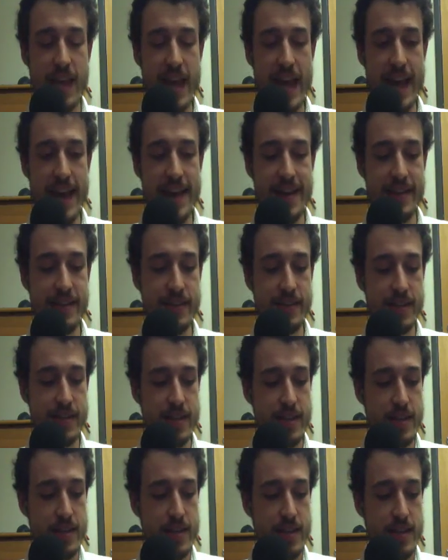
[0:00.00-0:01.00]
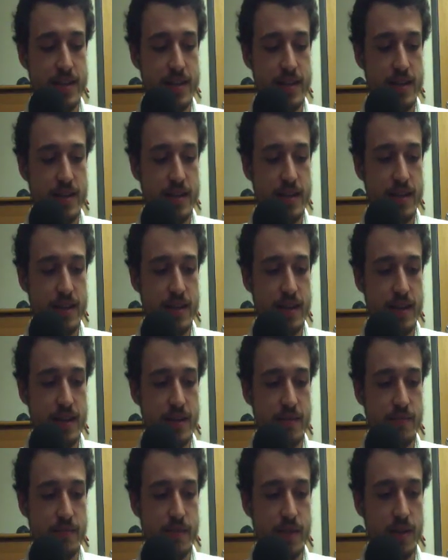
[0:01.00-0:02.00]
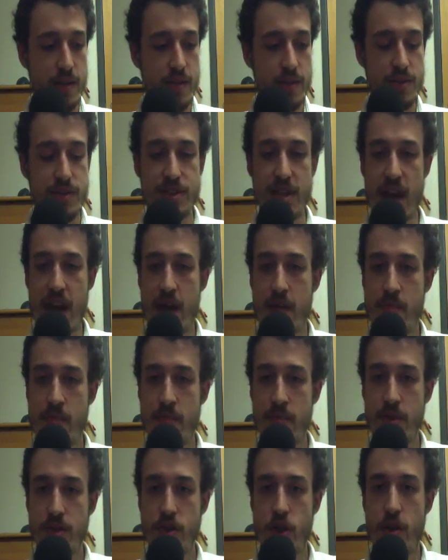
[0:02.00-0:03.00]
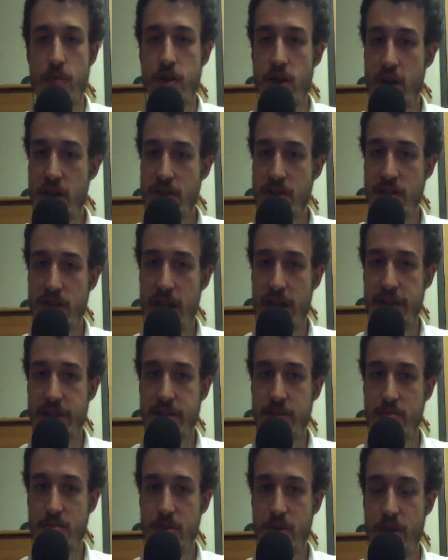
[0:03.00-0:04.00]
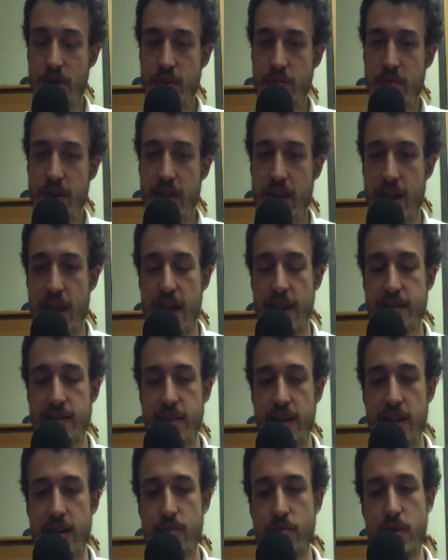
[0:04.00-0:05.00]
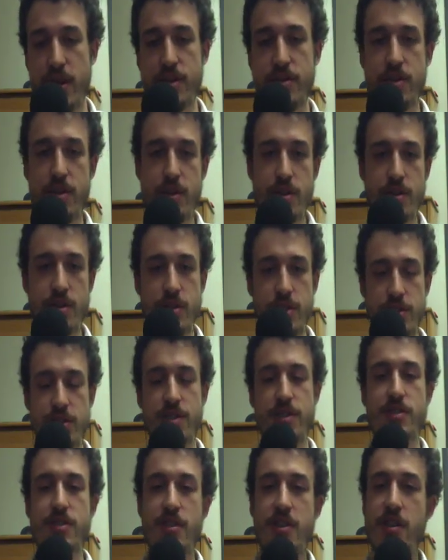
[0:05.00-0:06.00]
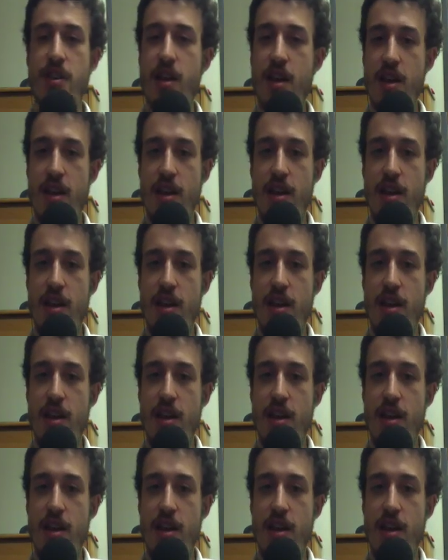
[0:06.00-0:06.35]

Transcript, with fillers: And uh, Sam Tobin-Hochstadt has employed me as a research assistant.